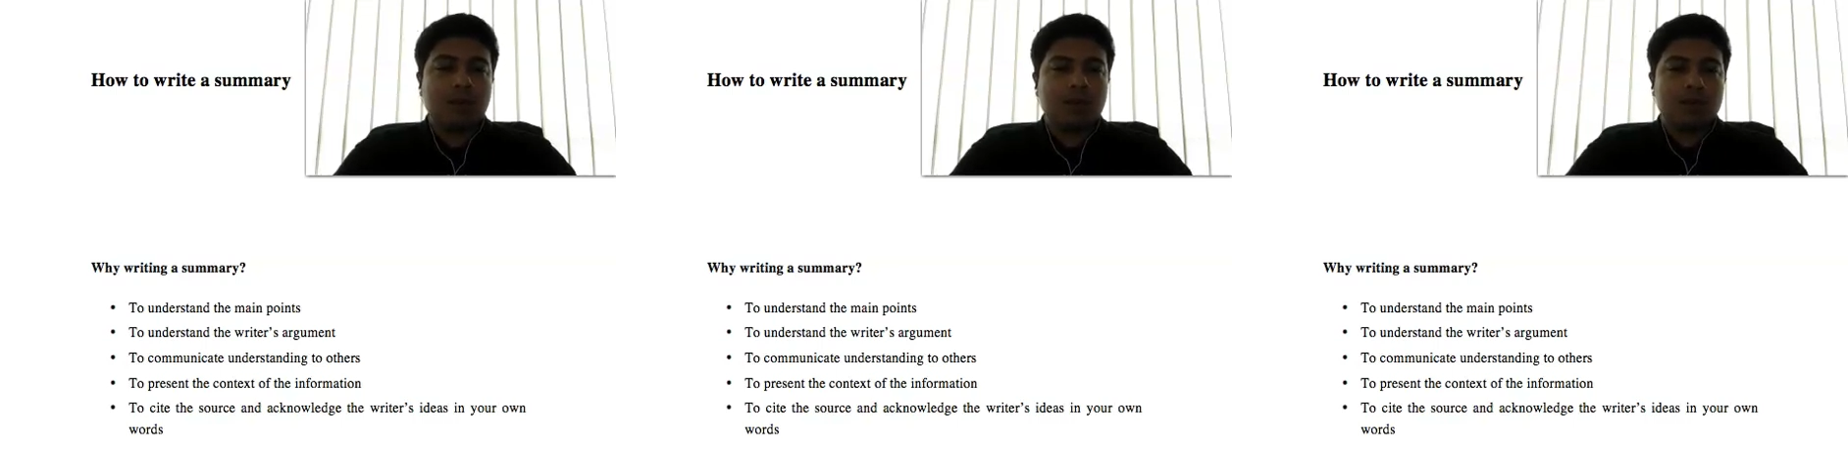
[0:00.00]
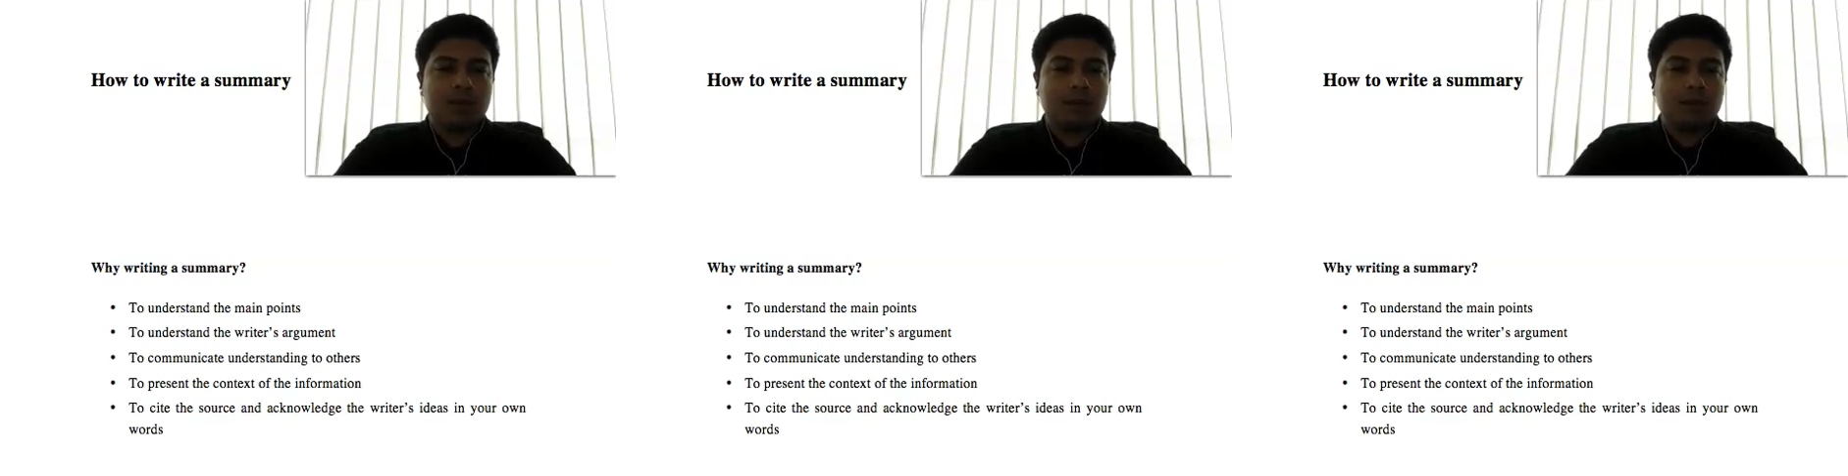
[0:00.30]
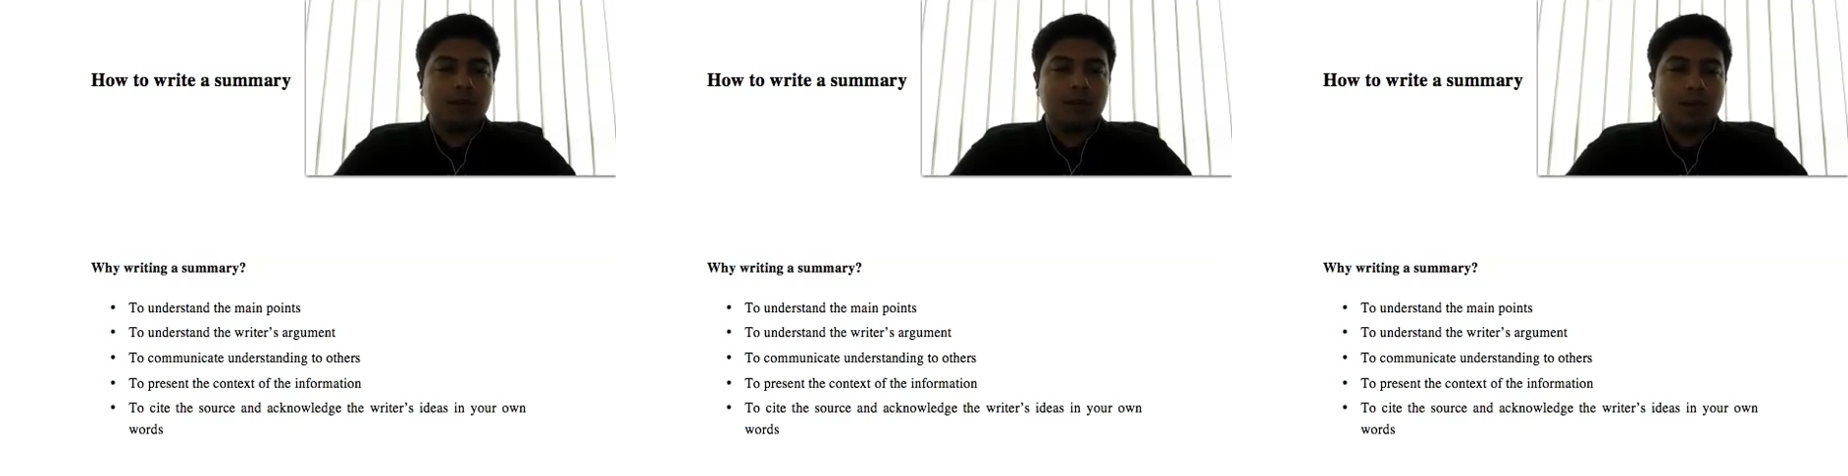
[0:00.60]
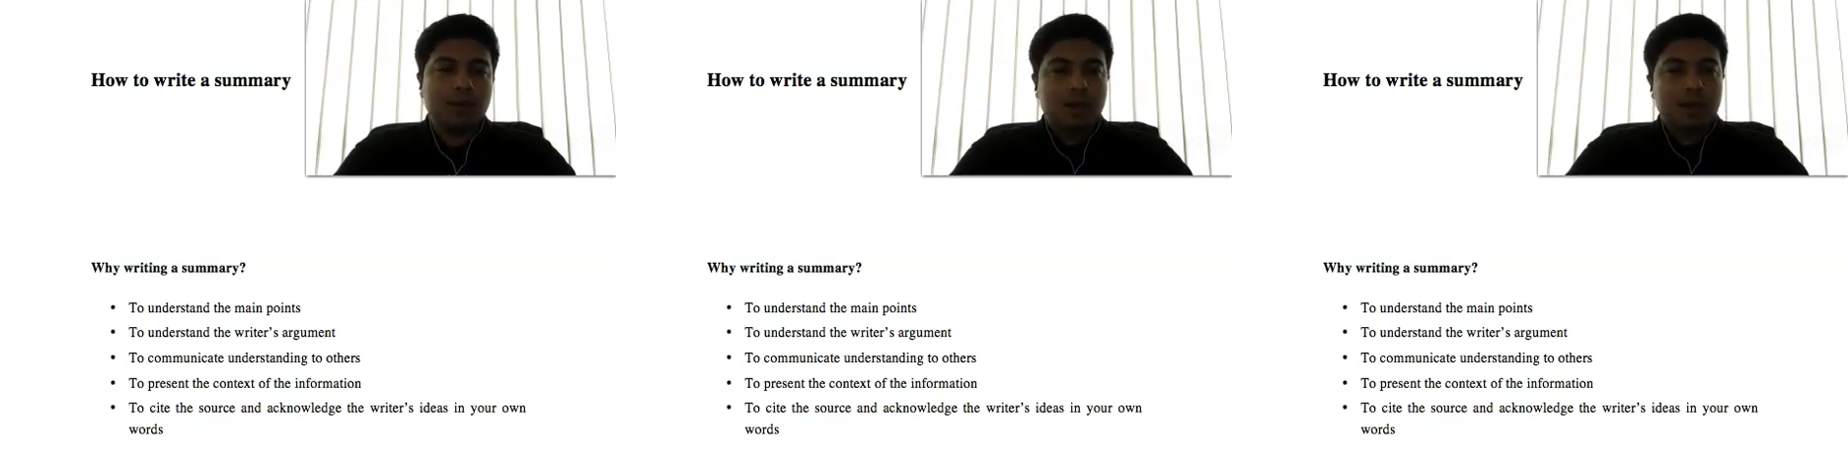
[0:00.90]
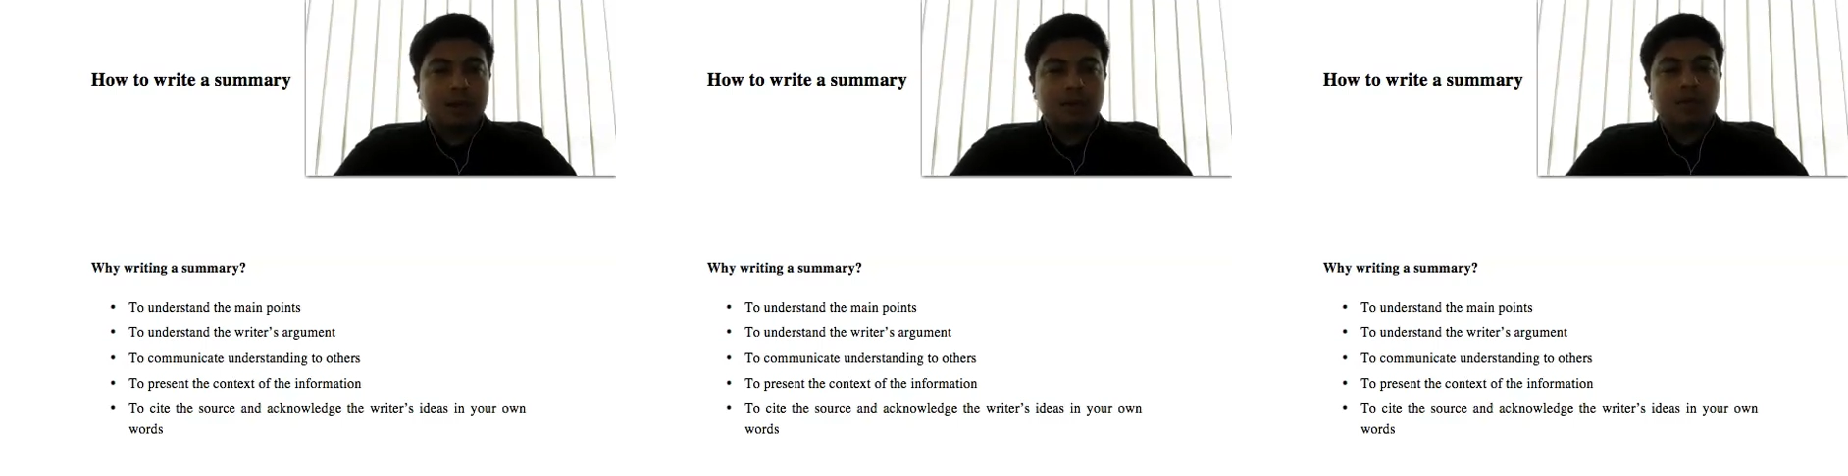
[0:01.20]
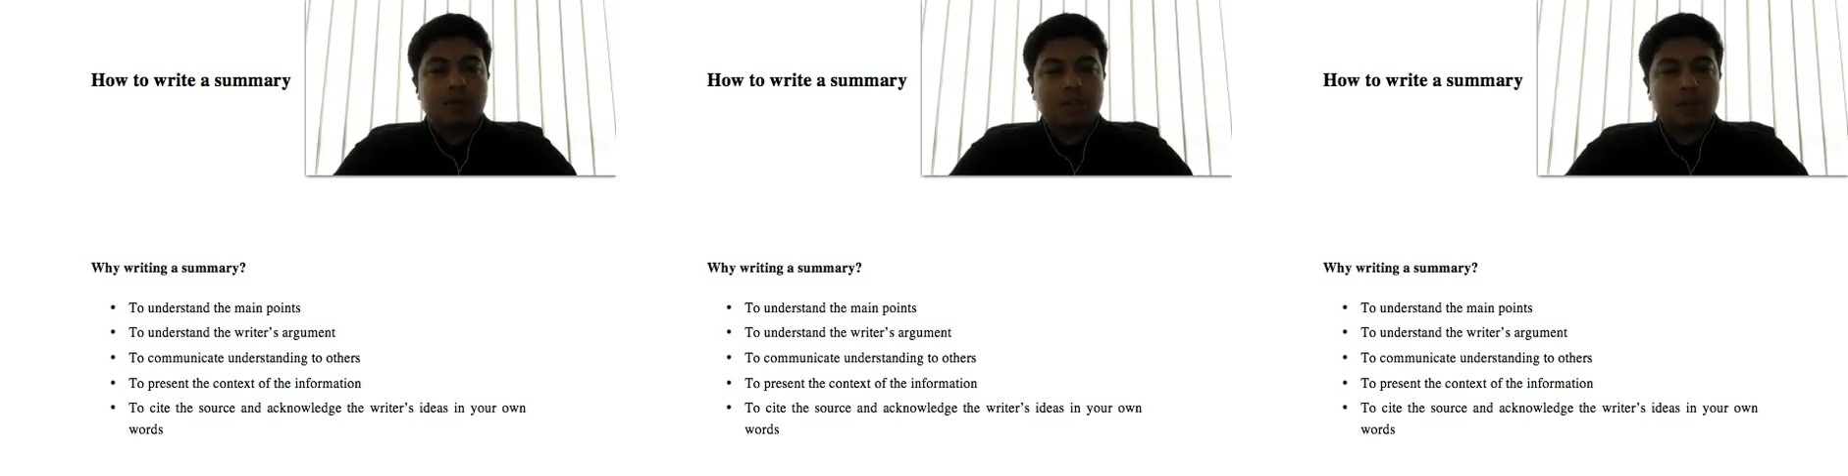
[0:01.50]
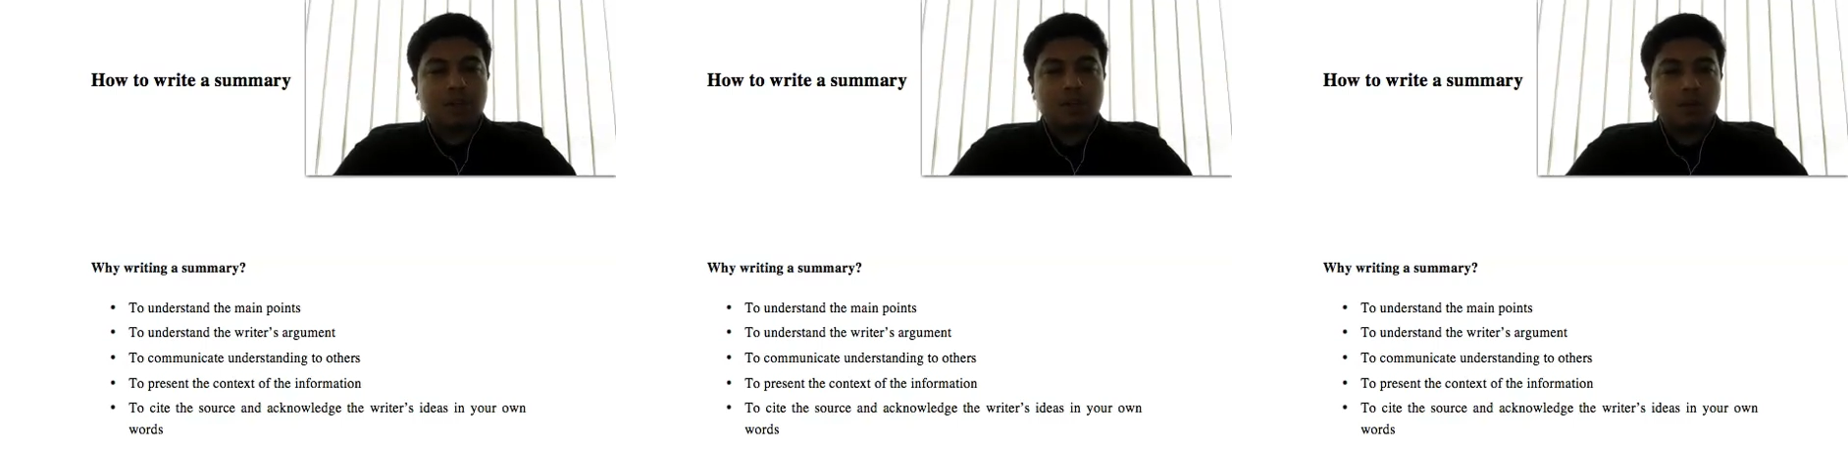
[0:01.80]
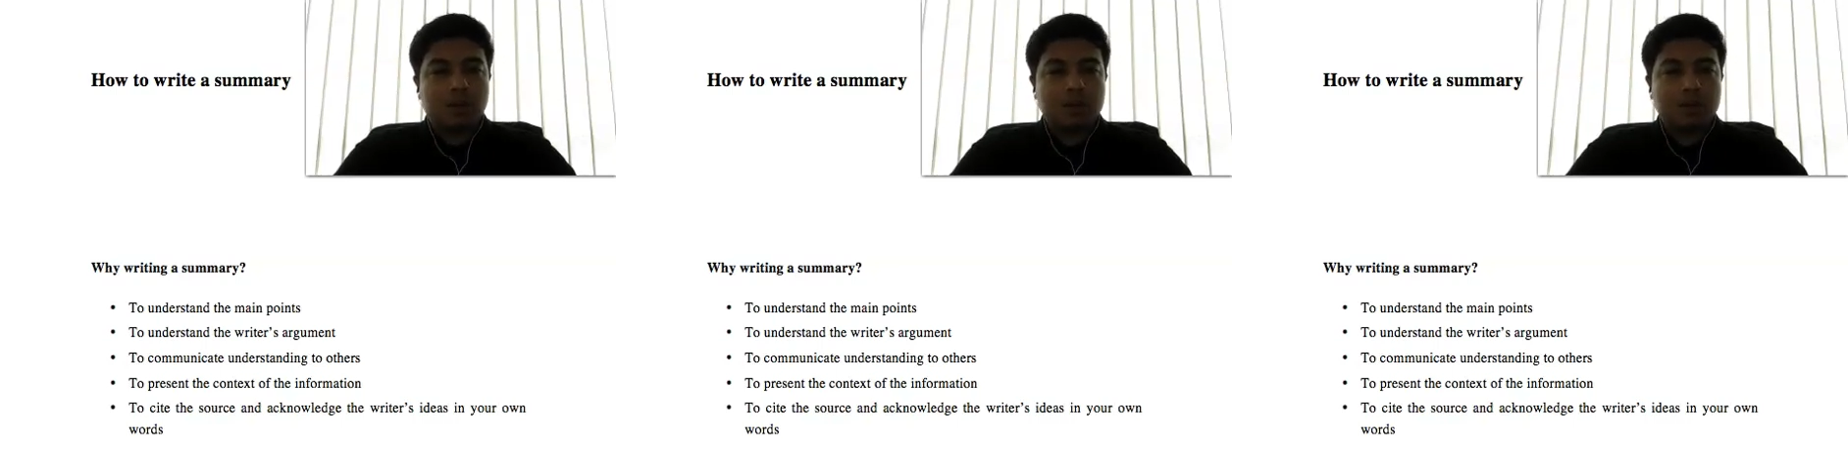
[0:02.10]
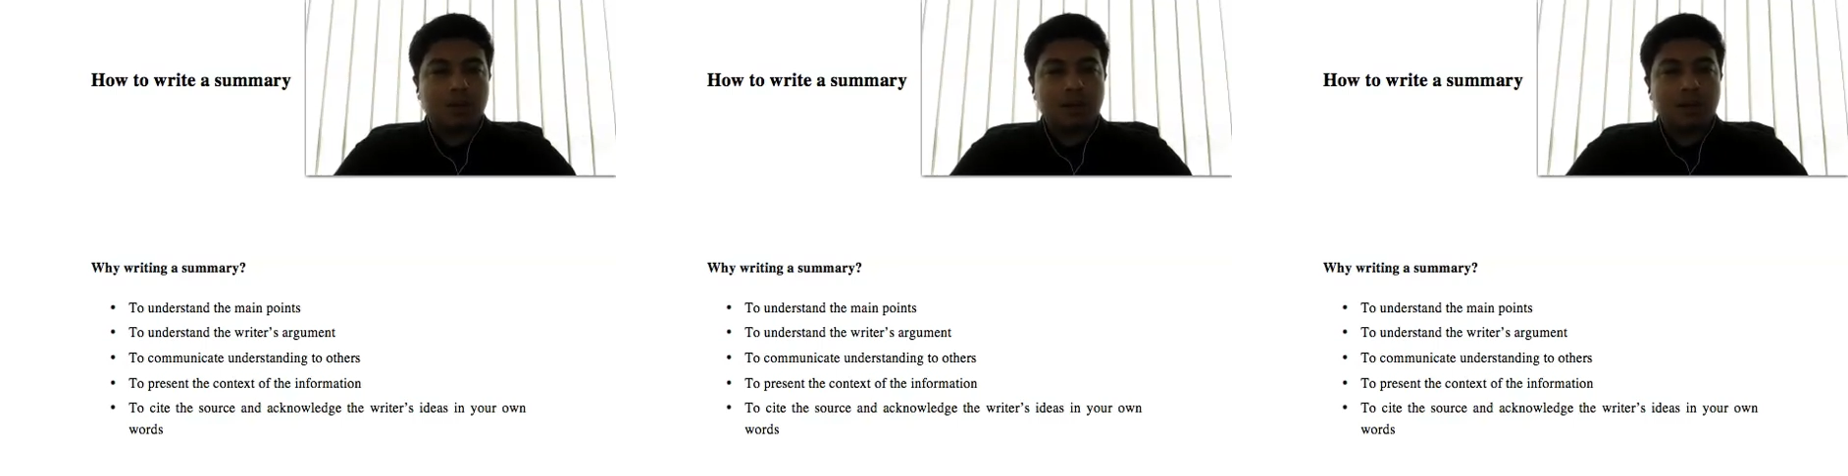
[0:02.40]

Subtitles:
article into a short one,